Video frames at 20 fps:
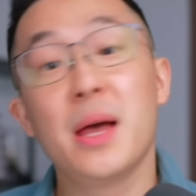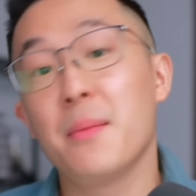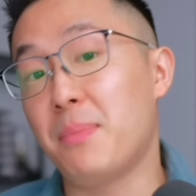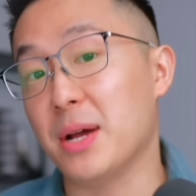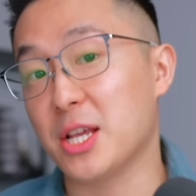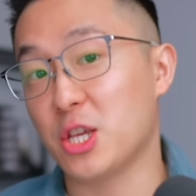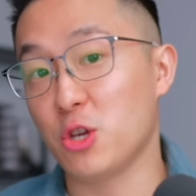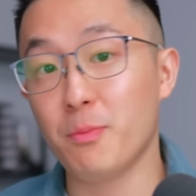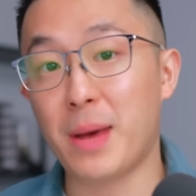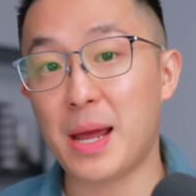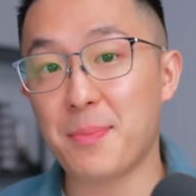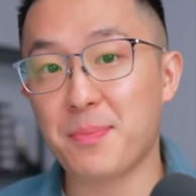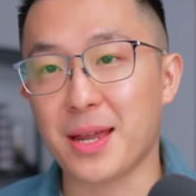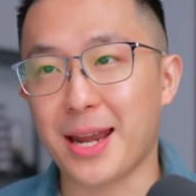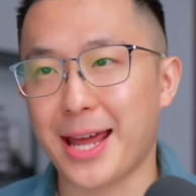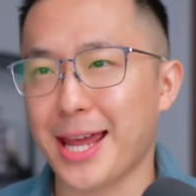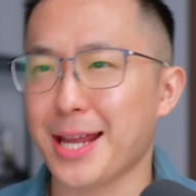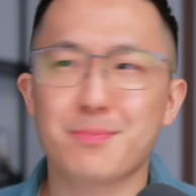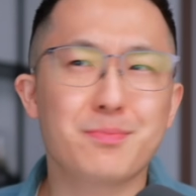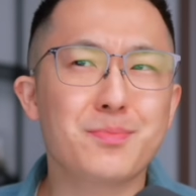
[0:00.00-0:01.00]
But you might be
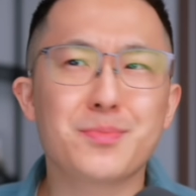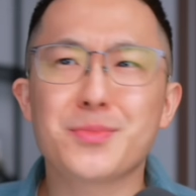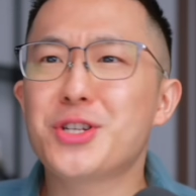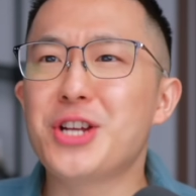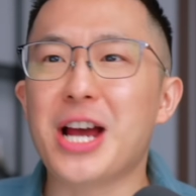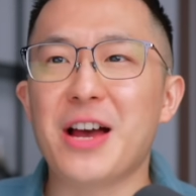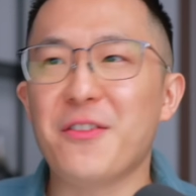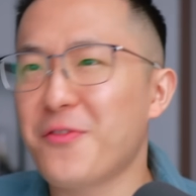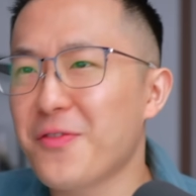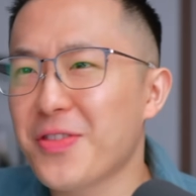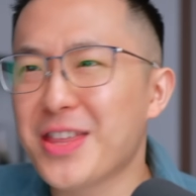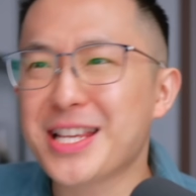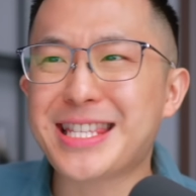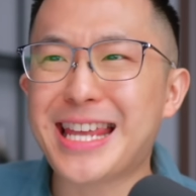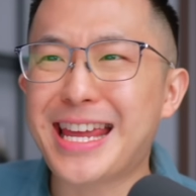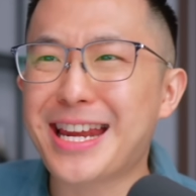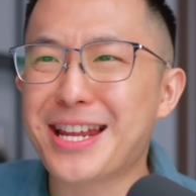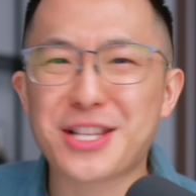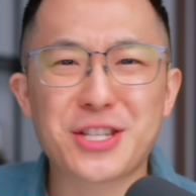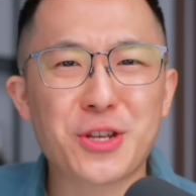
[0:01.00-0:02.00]
like, Jeff, this
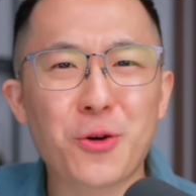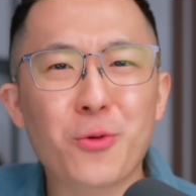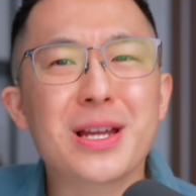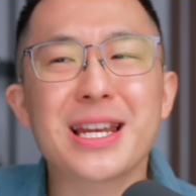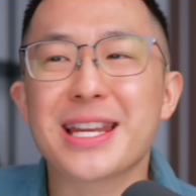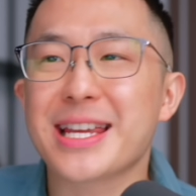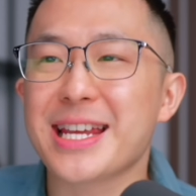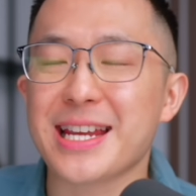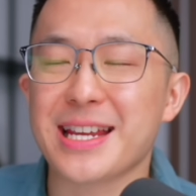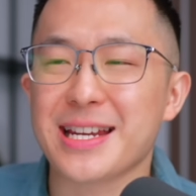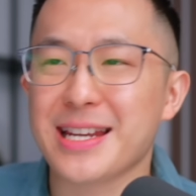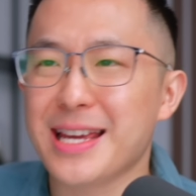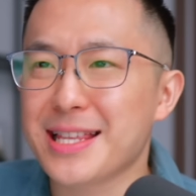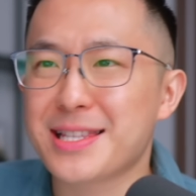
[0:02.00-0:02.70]
data is so clean,